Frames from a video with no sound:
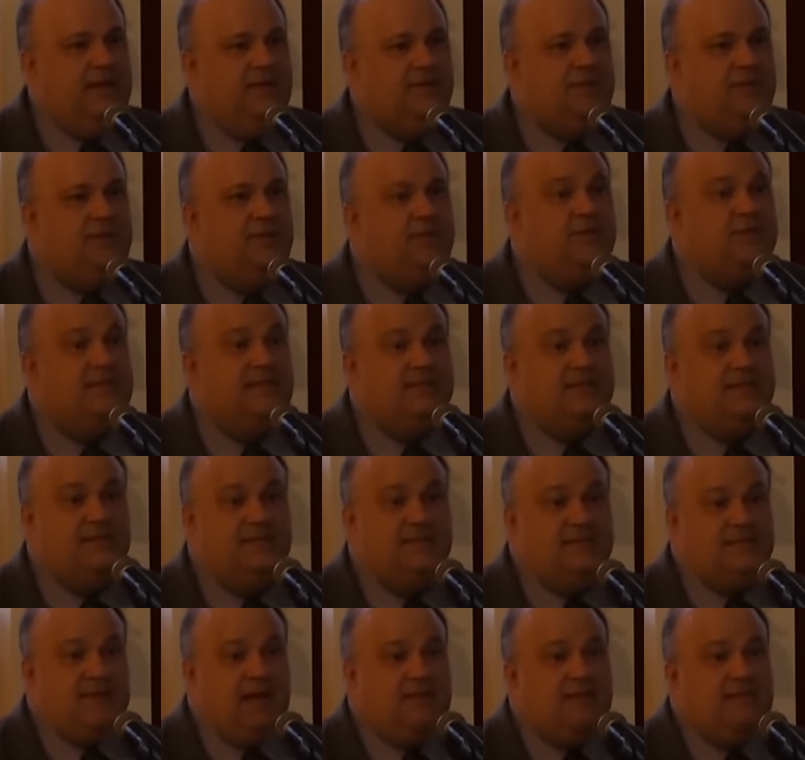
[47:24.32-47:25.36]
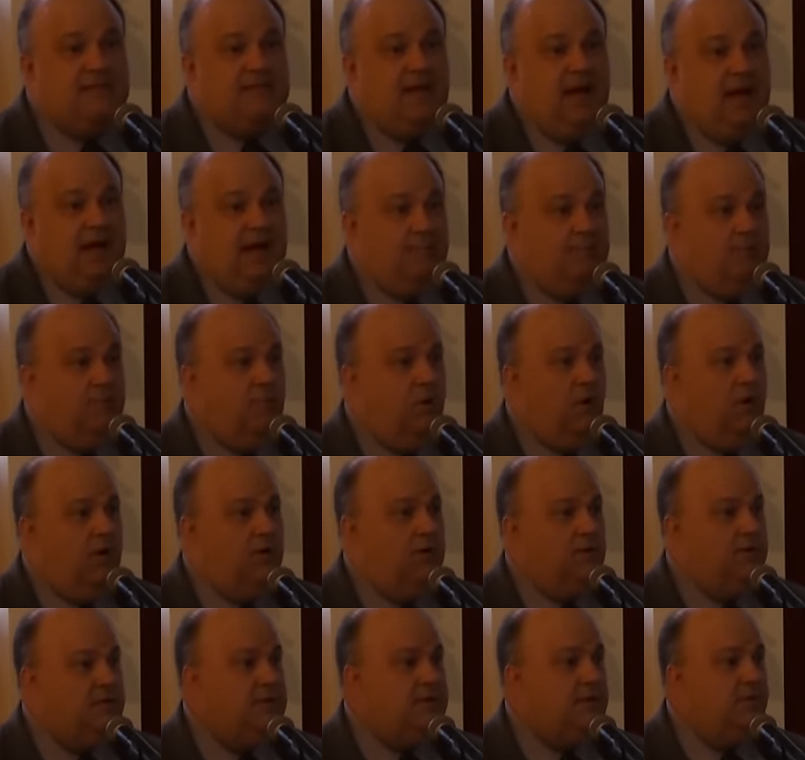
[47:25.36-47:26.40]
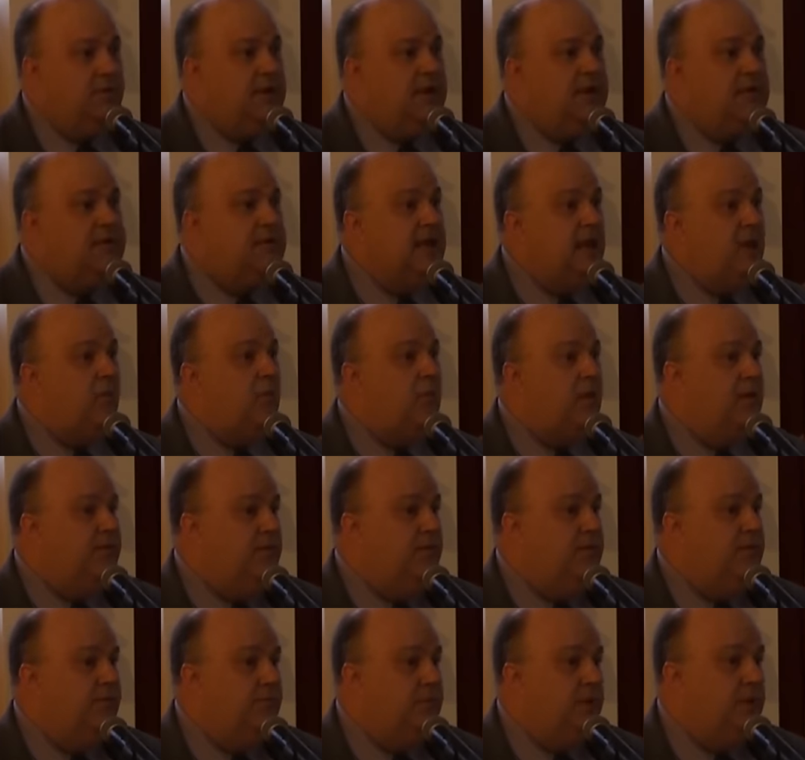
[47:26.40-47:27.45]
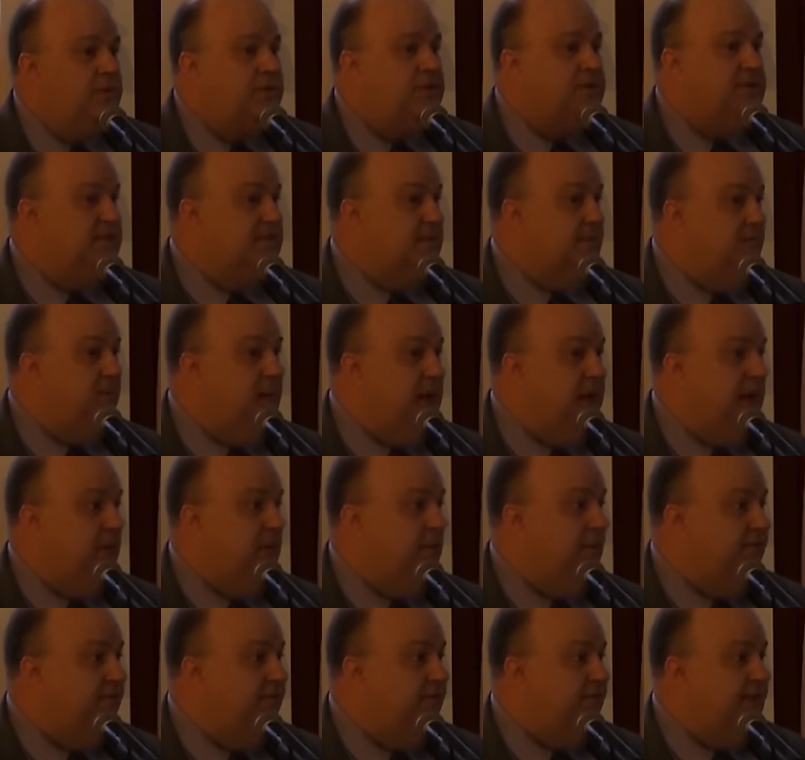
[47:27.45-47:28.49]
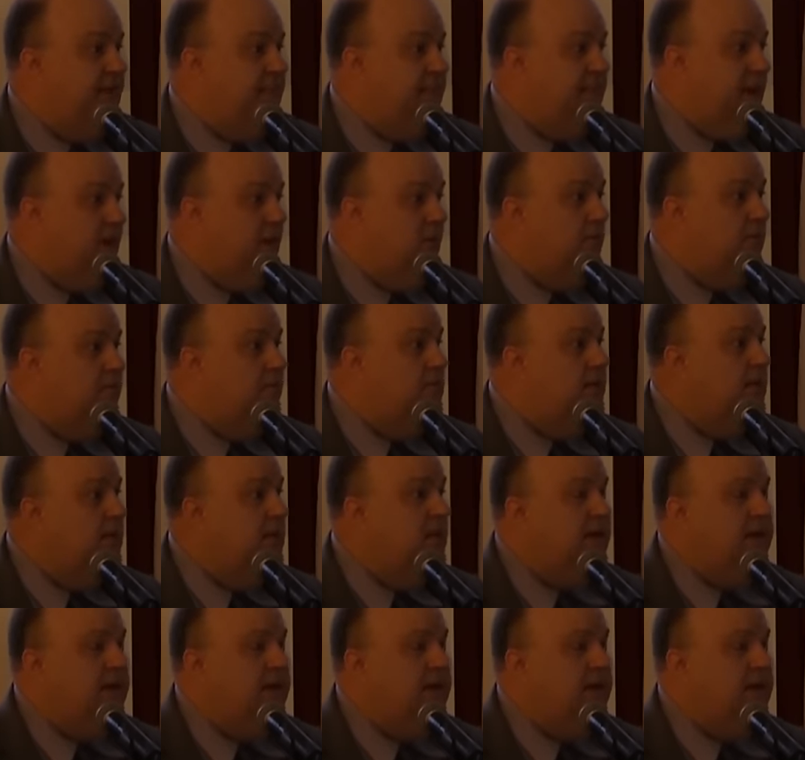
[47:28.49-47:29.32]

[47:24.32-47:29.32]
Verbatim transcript: It's used as a sex type marker, so we can tell whether the person is a male or female.